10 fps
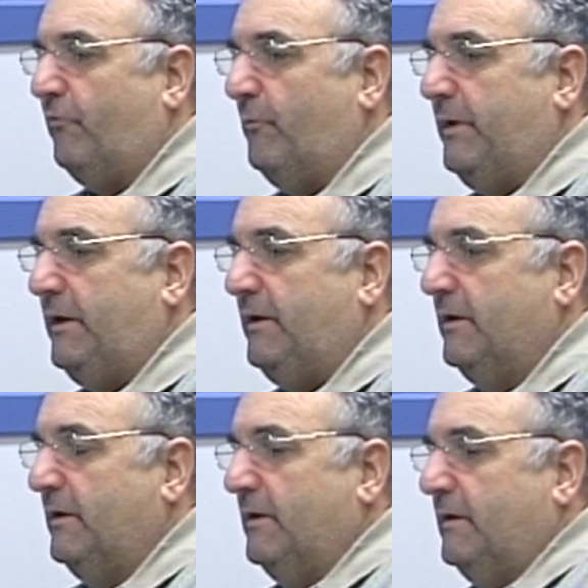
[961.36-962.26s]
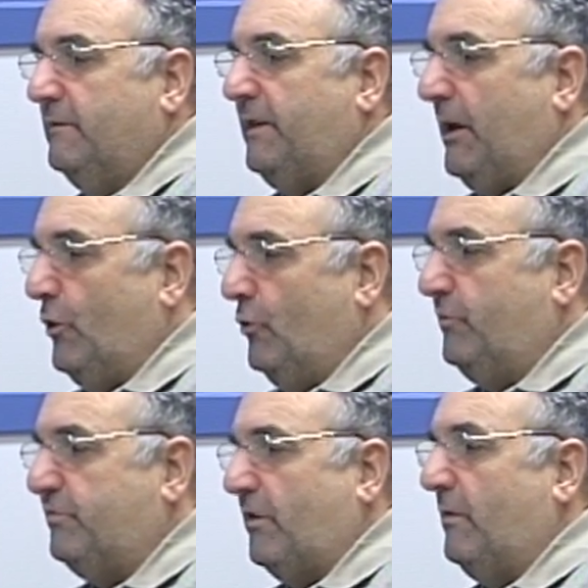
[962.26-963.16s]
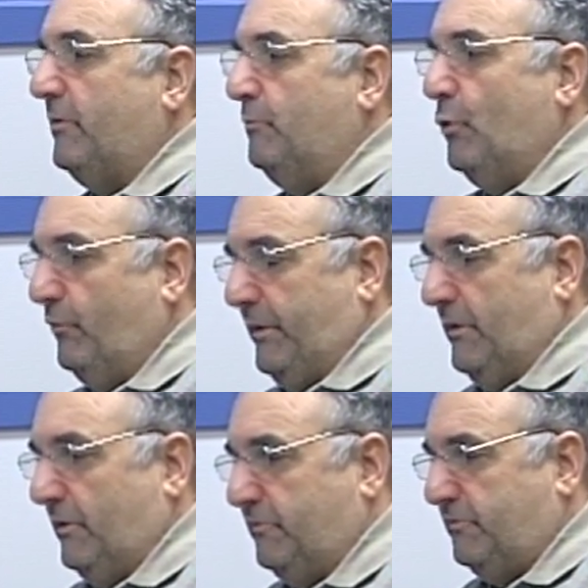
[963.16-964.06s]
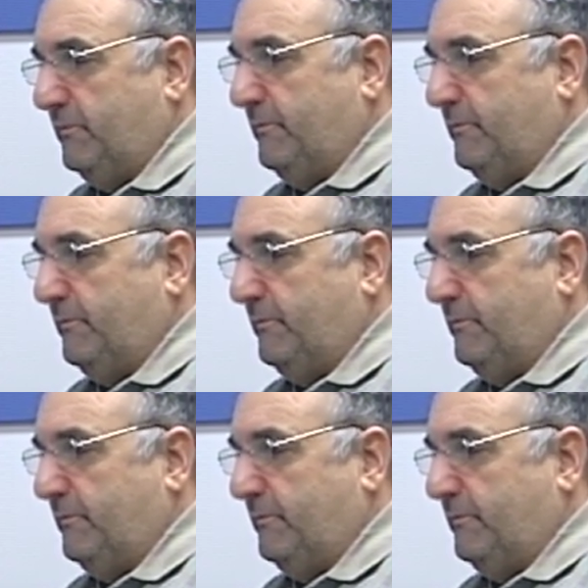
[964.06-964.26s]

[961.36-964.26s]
for me that a good solid movie does.